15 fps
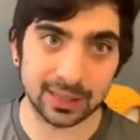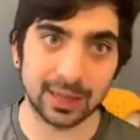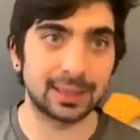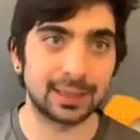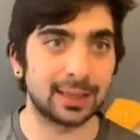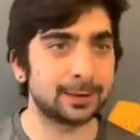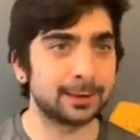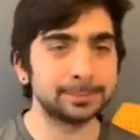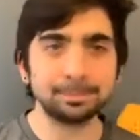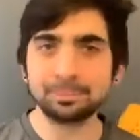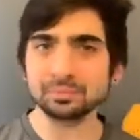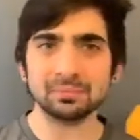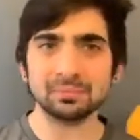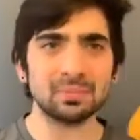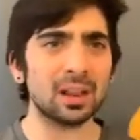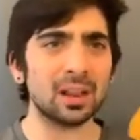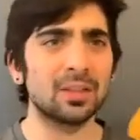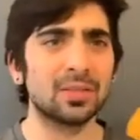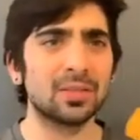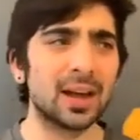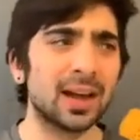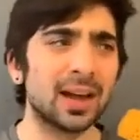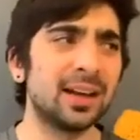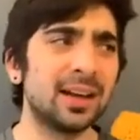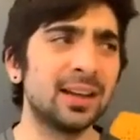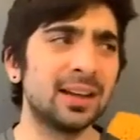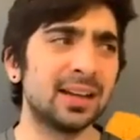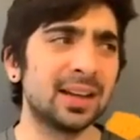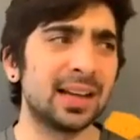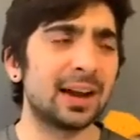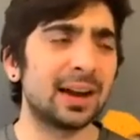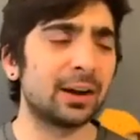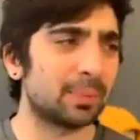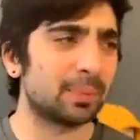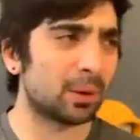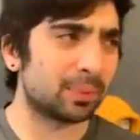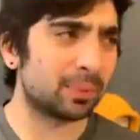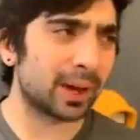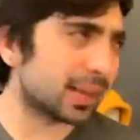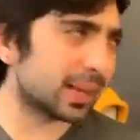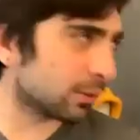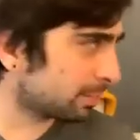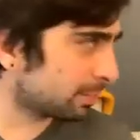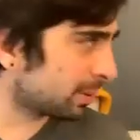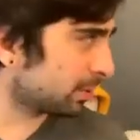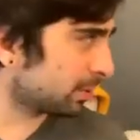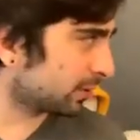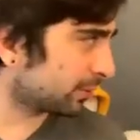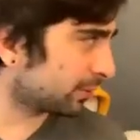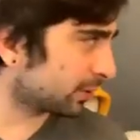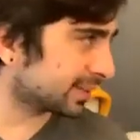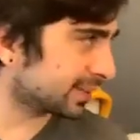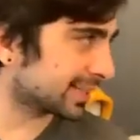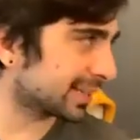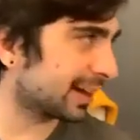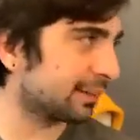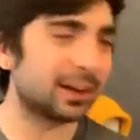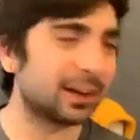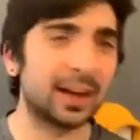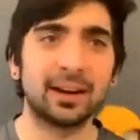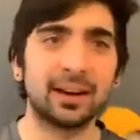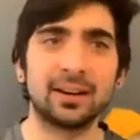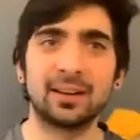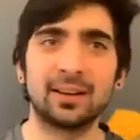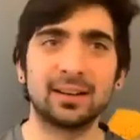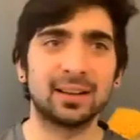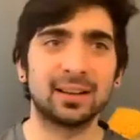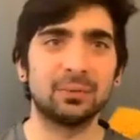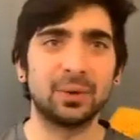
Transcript: I think the herringbone blanket would be beautiful in sapphire.